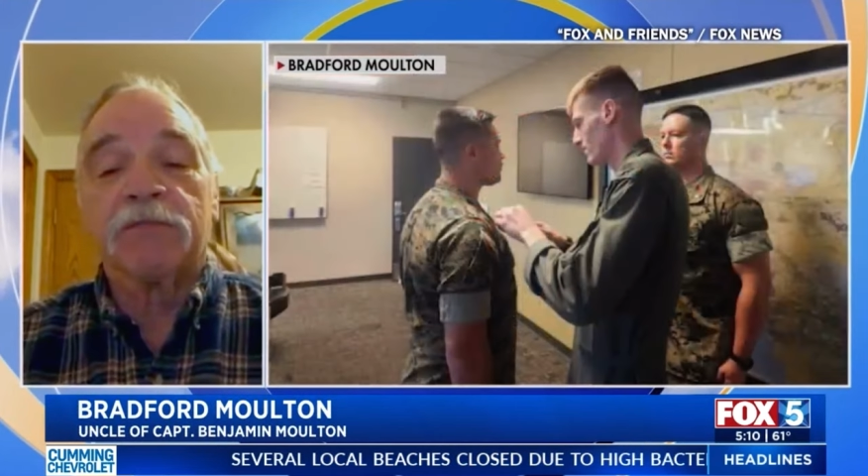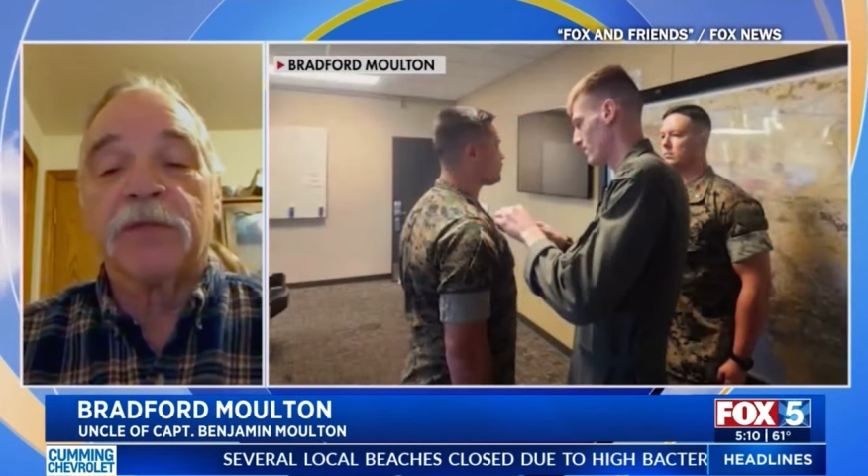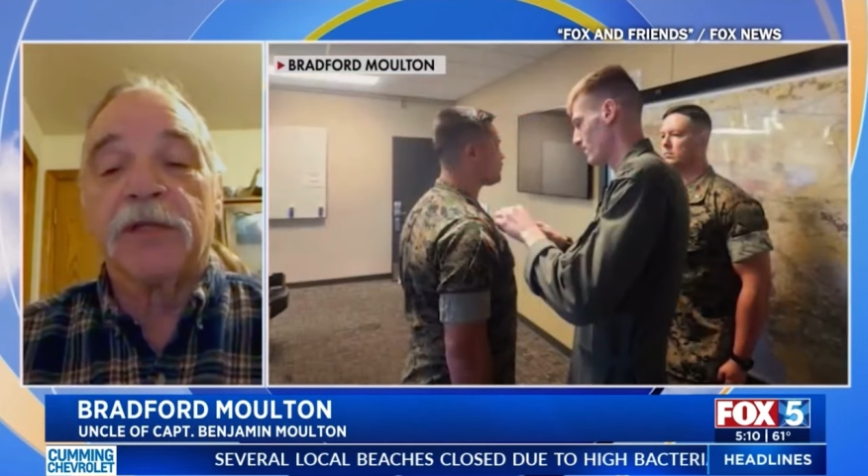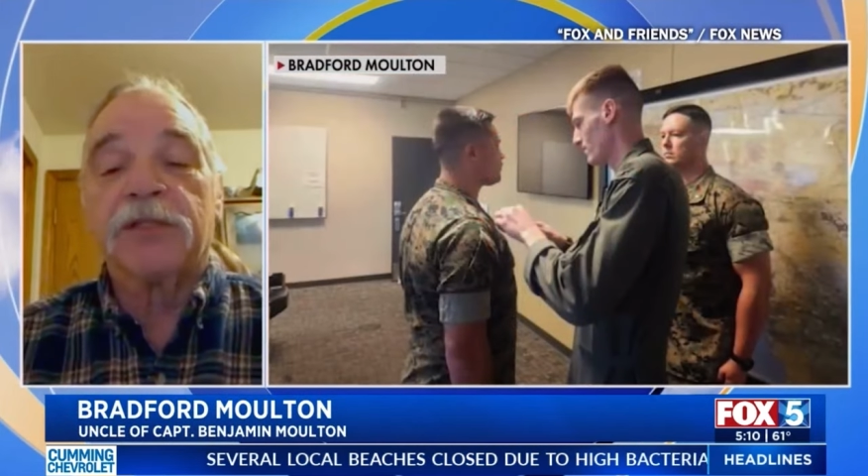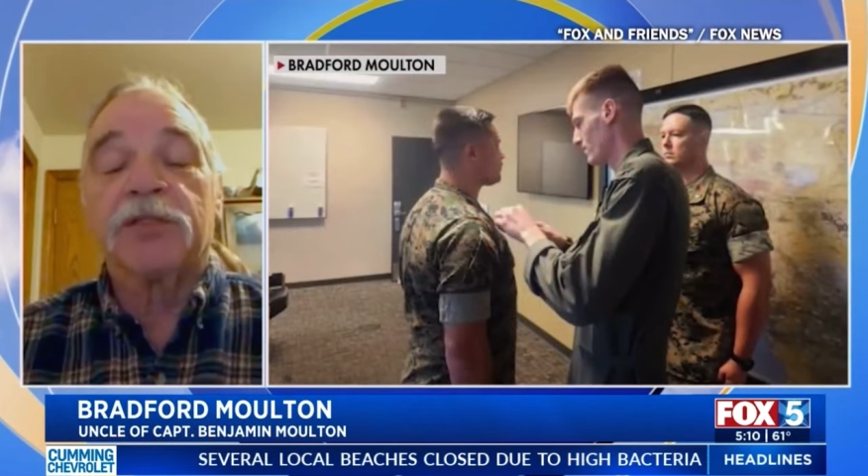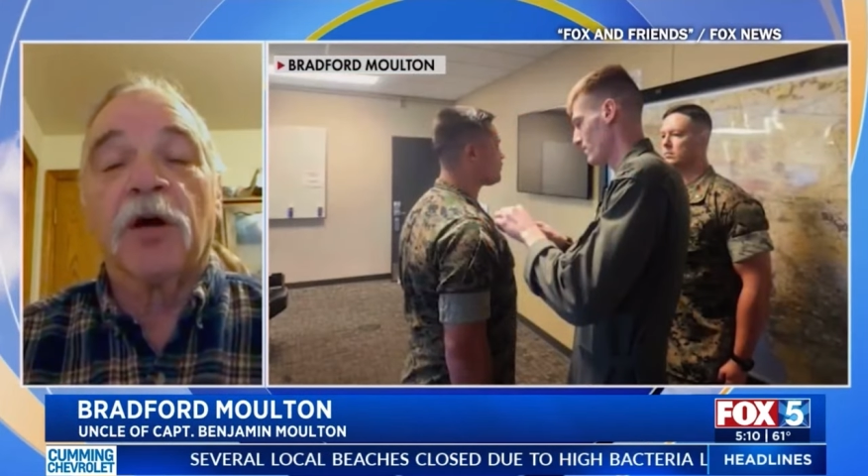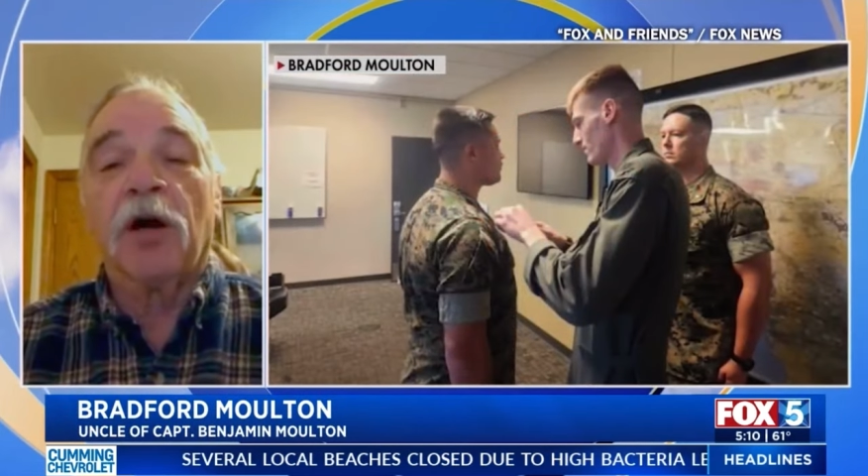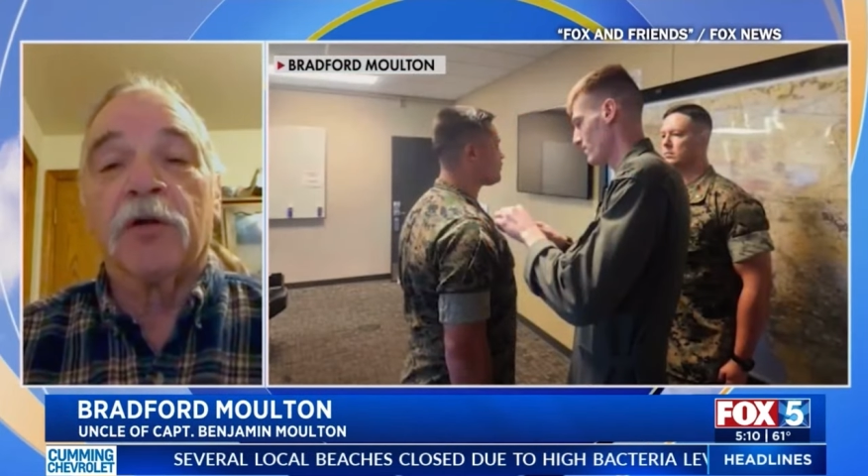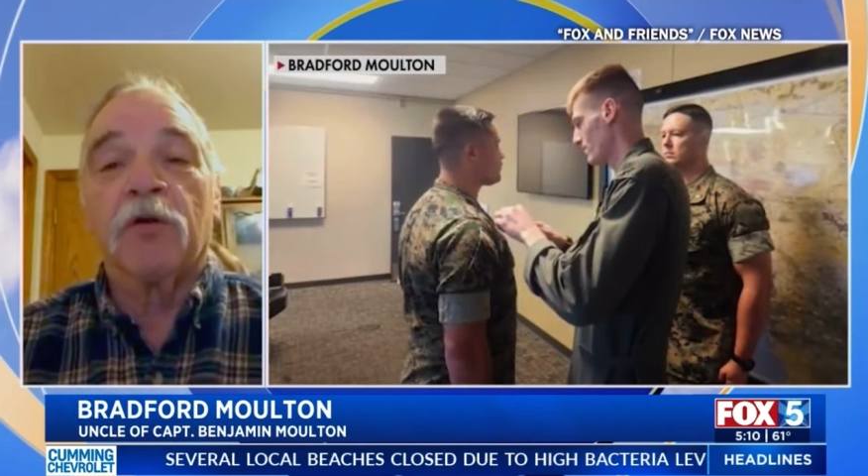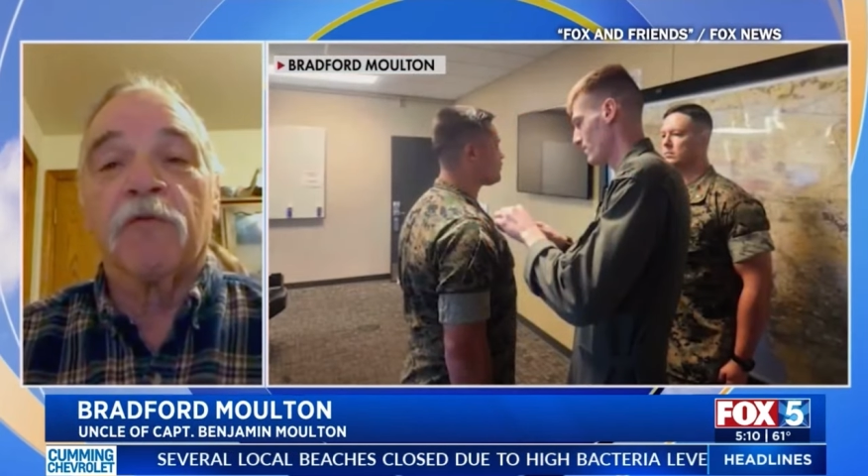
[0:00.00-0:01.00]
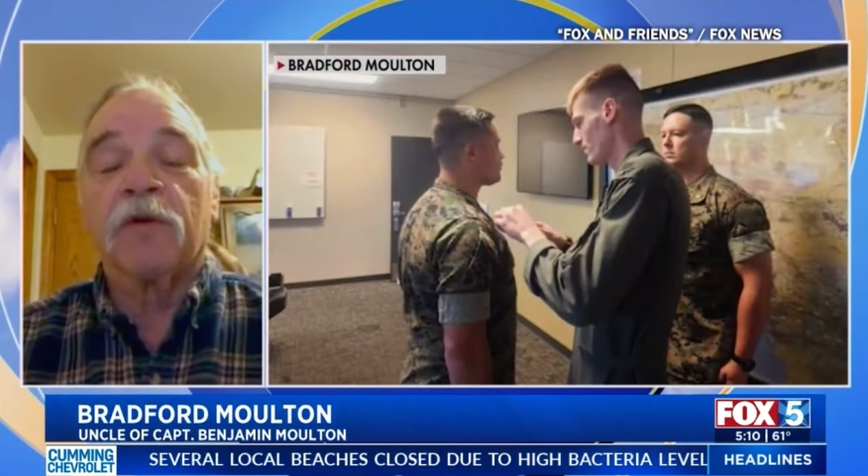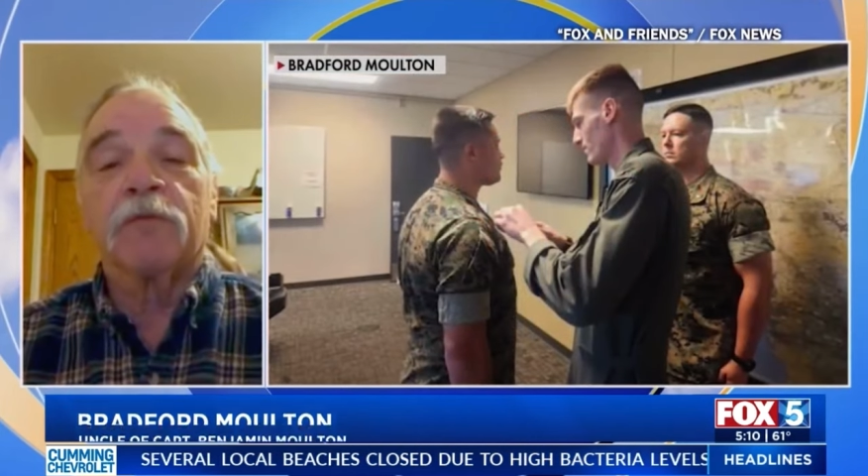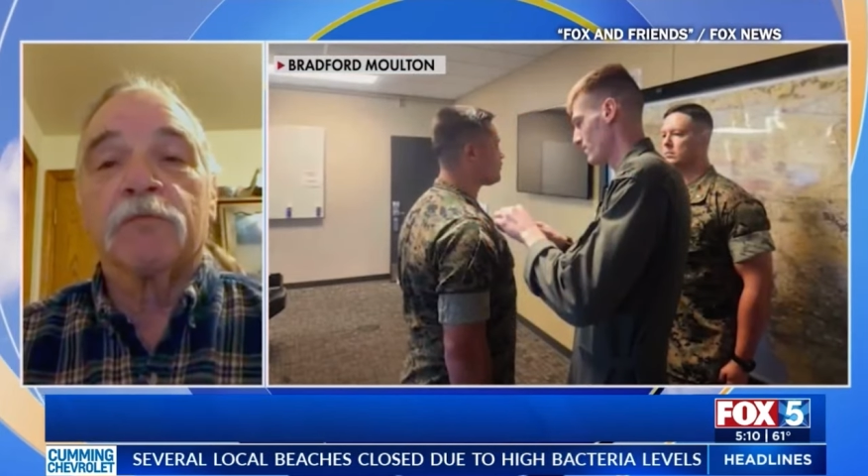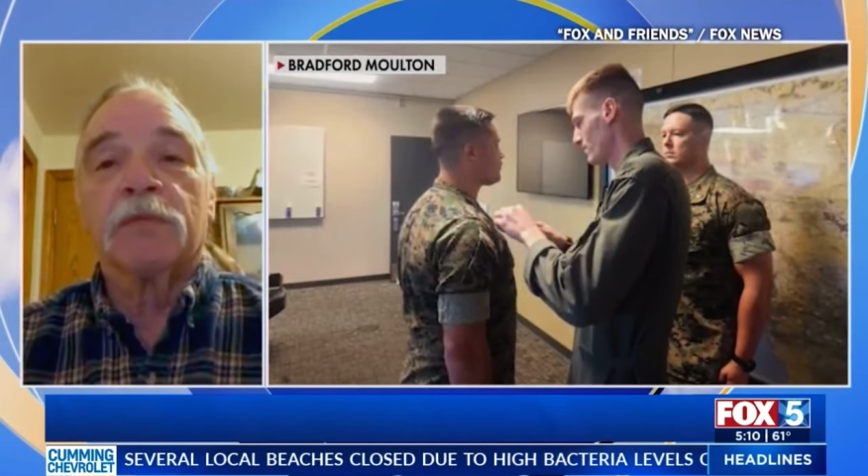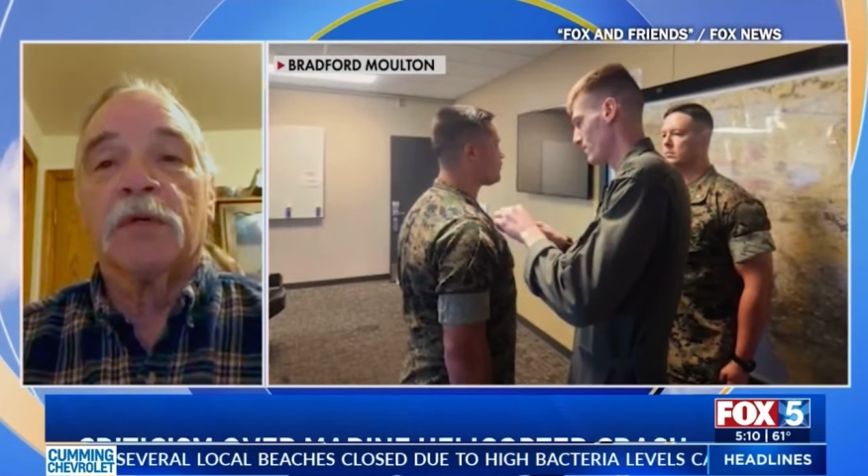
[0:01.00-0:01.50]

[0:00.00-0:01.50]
that he's gone over